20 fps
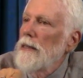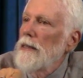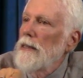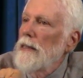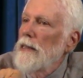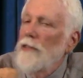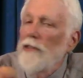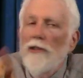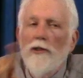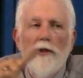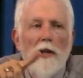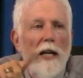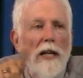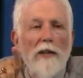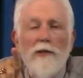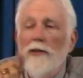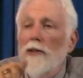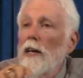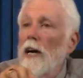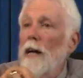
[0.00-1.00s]
He's a
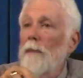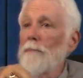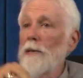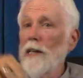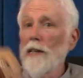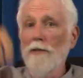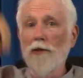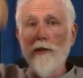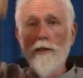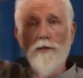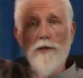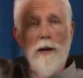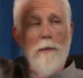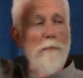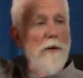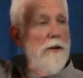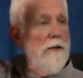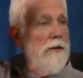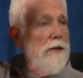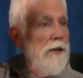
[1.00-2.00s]
jealous God because he's up
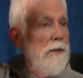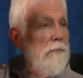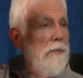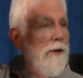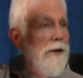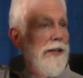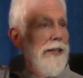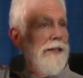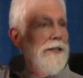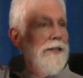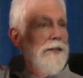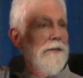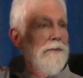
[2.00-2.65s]
here in the point.